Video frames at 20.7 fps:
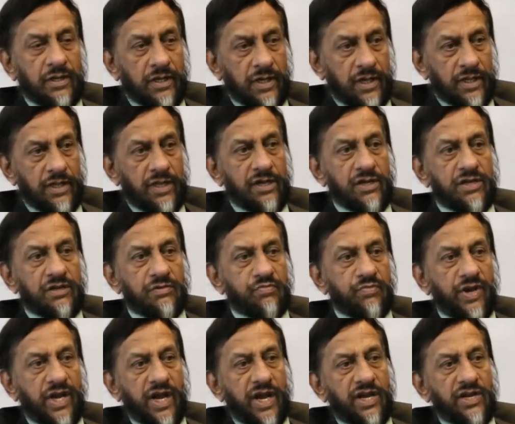And this,
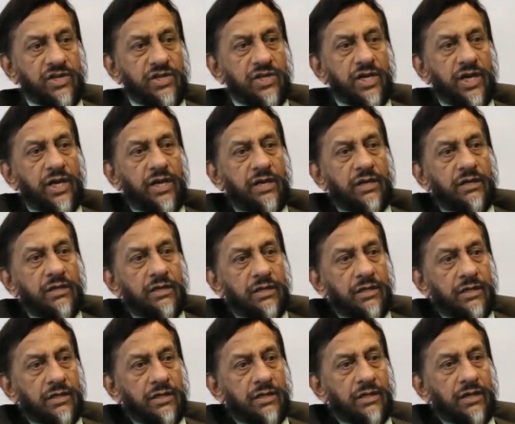may I say,
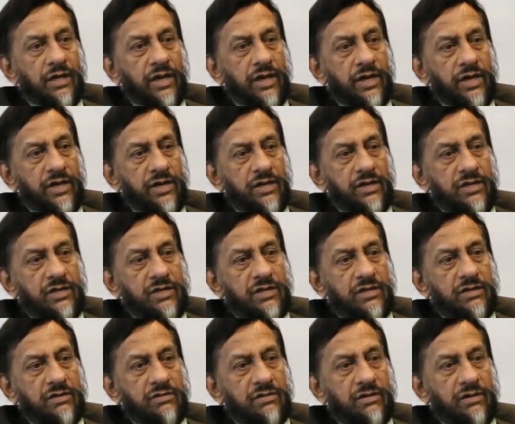is